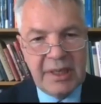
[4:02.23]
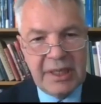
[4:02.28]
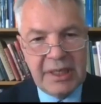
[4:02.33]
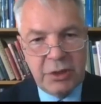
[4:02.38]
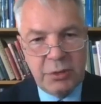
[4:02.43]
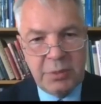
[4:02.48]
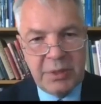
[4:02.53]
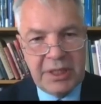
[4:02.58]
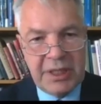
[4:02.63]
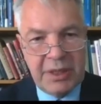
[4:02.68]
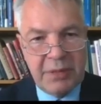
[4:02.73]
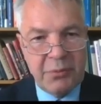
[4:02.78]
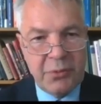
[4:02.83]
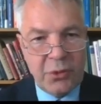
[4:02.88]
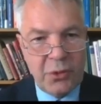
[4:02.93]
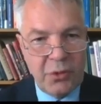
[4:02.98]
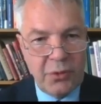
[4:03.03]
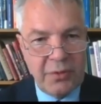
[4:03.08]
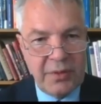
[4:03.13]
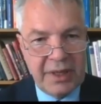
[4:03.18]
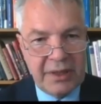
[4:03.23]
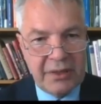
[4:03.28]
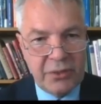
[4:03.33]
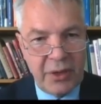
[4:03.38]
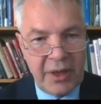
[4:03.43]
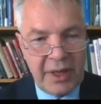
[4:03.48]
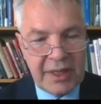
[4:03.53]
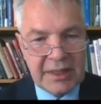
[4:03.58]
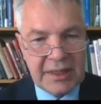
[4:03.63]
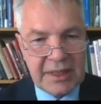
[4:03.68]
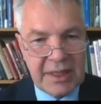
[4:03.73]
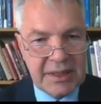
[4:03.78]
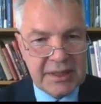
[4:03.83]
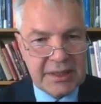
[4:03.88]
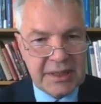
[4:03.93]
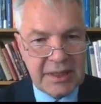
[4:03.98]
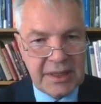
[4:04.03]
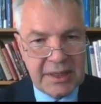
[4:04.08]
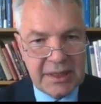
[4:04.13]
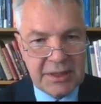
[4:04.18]
a little bit improving the
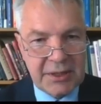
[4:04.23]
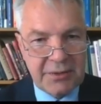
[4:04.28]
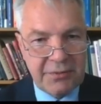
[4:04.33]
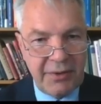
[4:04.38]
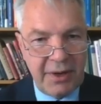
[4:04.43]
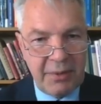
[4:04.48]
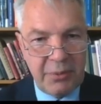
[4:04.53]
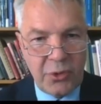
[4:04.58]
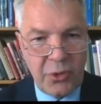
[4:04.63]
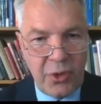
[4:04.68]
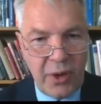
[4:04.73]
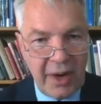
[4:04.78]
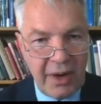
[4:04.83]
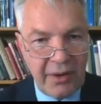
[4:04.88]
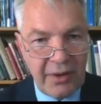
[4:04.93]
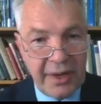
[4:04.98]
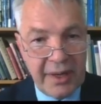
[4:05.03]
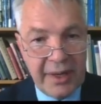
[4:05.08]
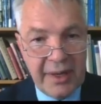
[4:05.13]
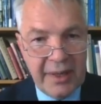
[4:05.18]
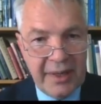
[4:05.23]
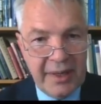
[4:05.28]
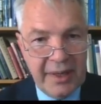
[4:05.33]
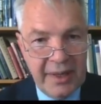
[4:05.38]
access since February,